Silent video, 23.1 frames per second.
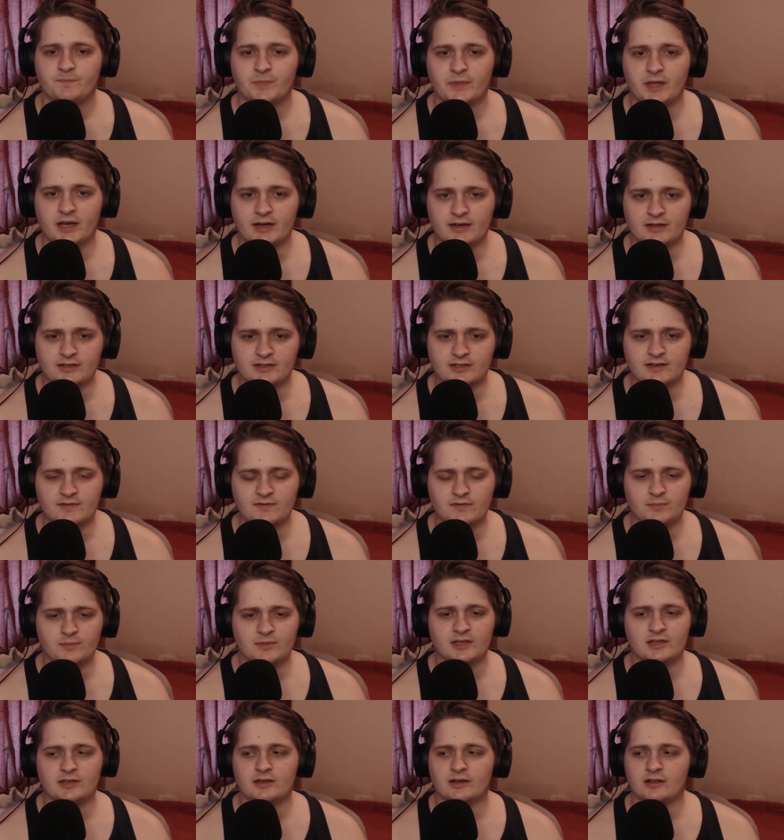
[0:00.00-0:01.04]
has given
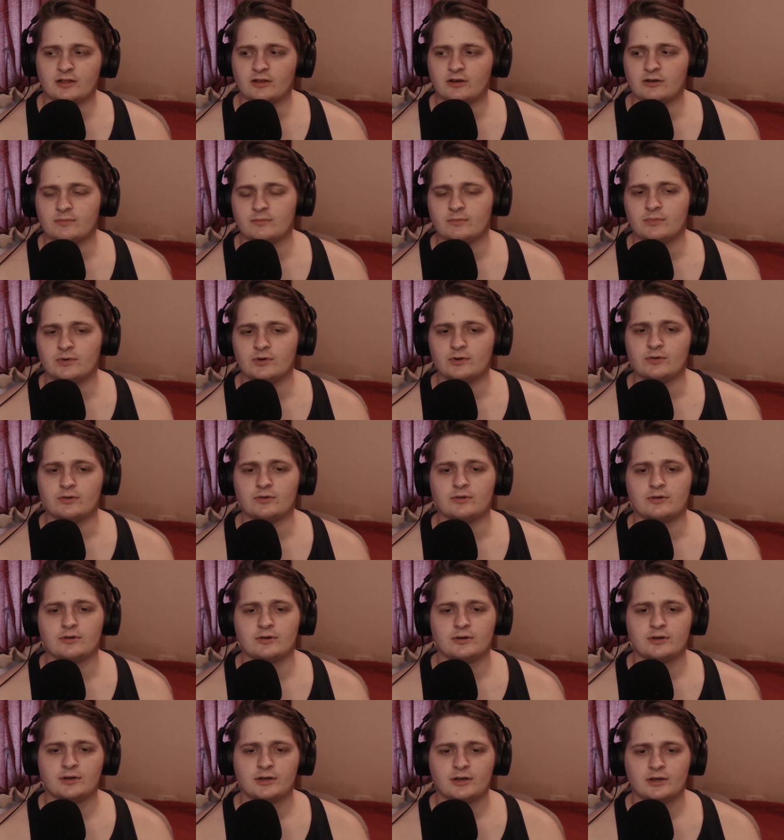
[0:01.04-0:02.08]
me a lot more
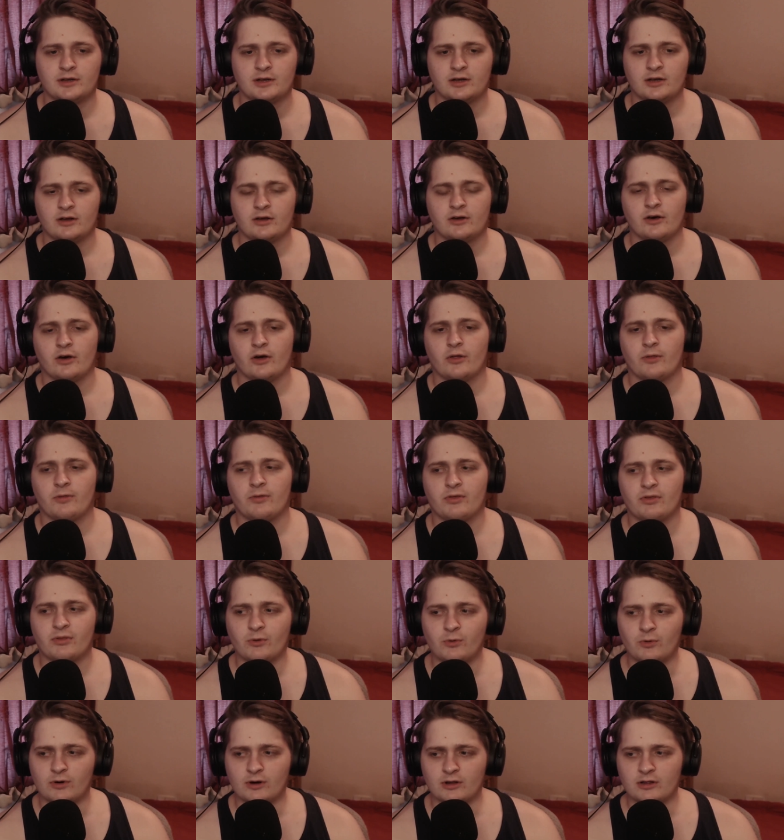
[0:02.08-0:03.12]

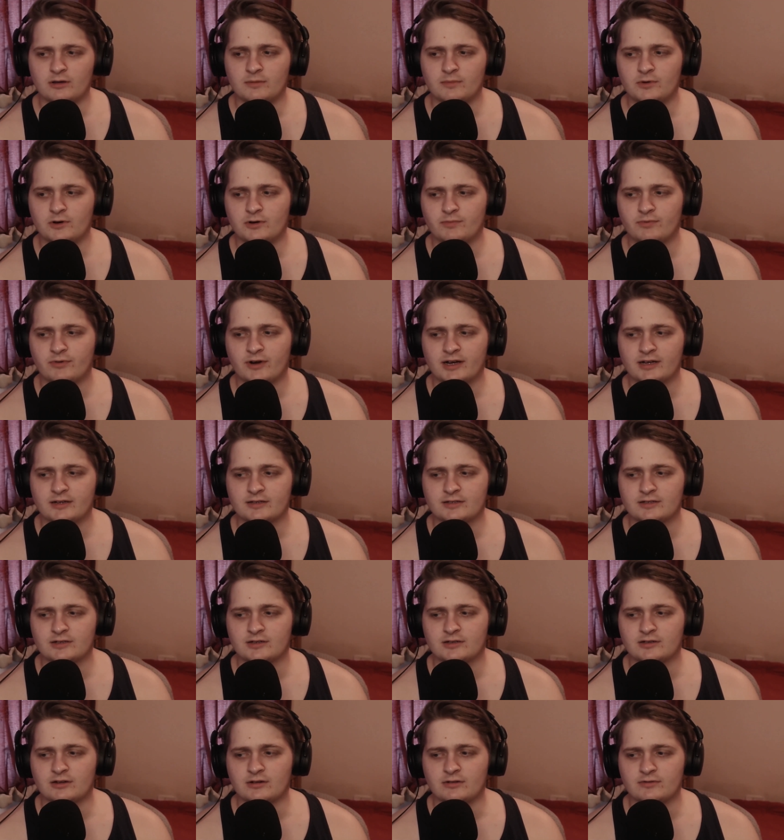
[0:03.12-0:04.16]
thought, a lot more practice
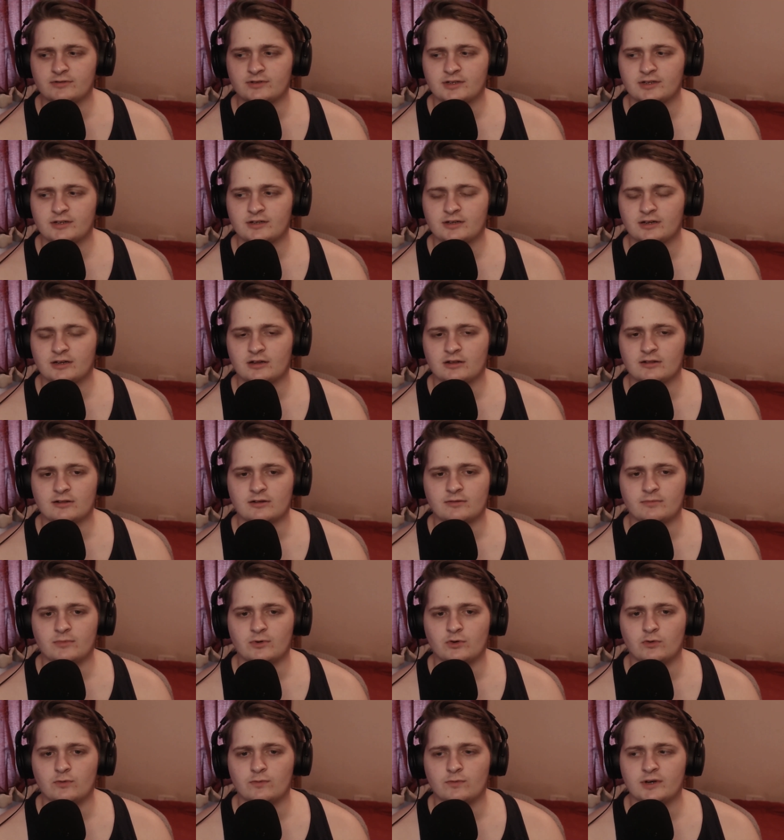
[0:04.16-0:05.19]
adulting, and a lot
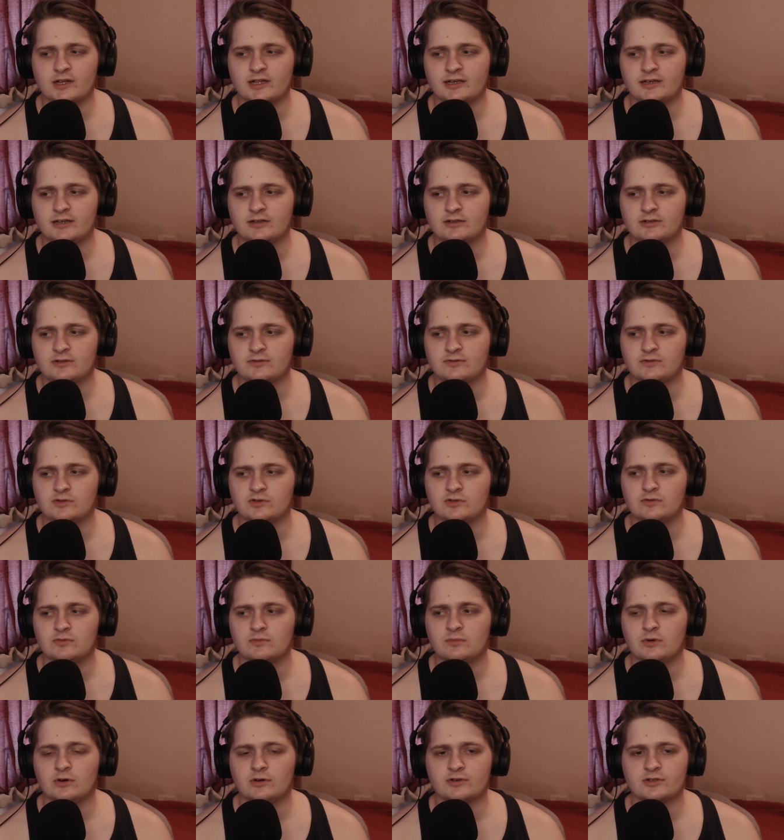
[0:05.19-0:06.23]
more willing to do
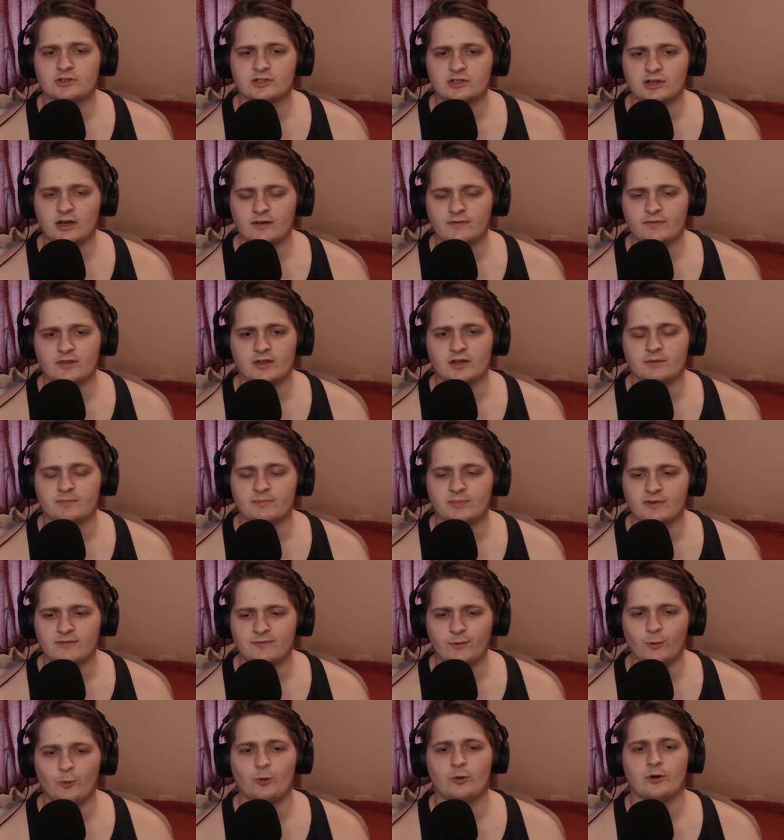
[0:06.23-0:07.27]
more stuff that
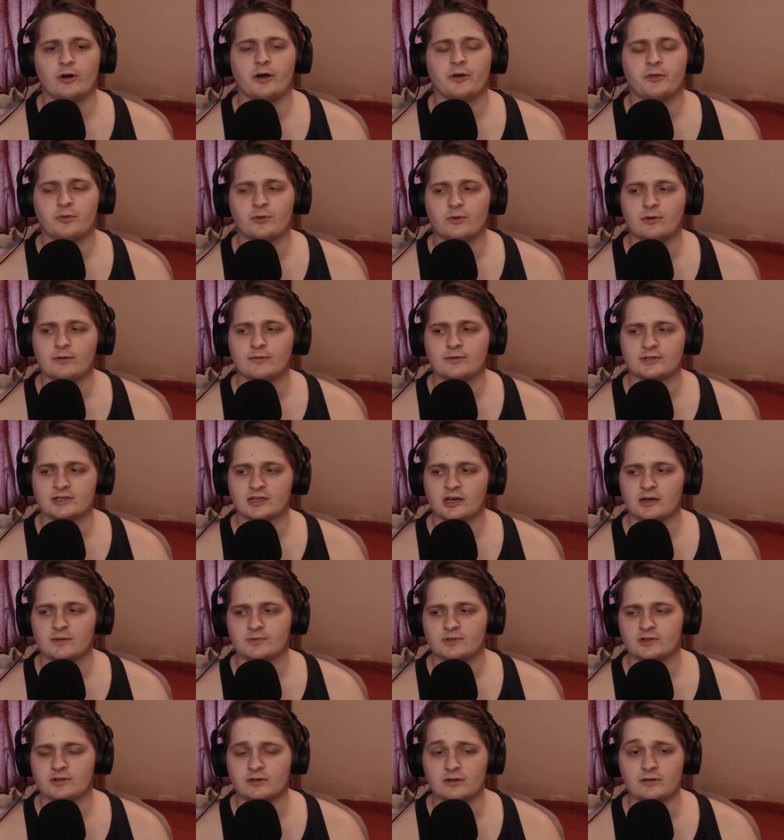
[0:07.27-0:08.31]
before I thought was
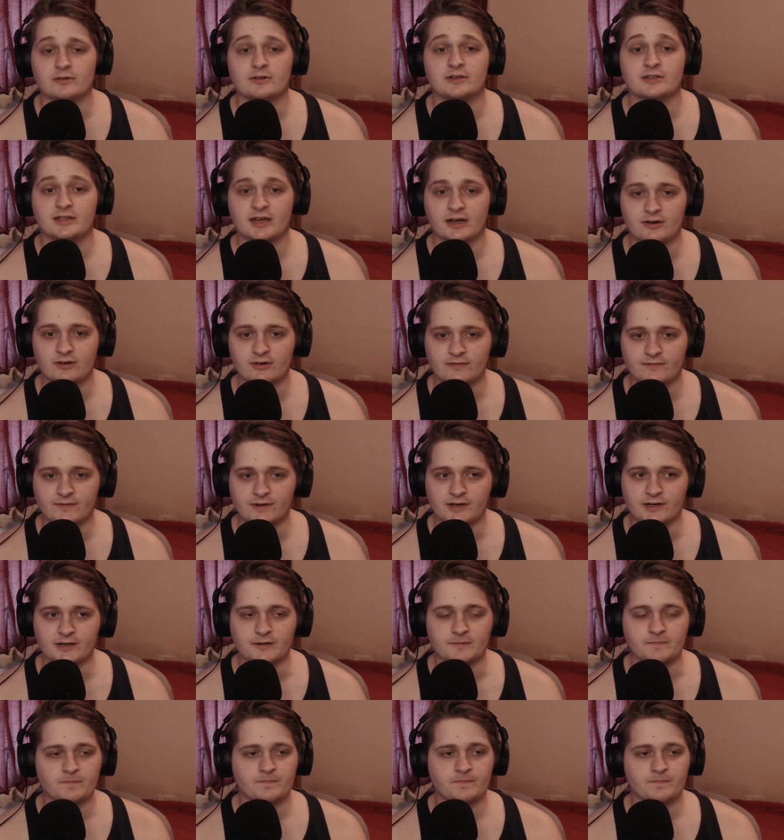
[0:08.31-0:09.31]
absolutely terrifying.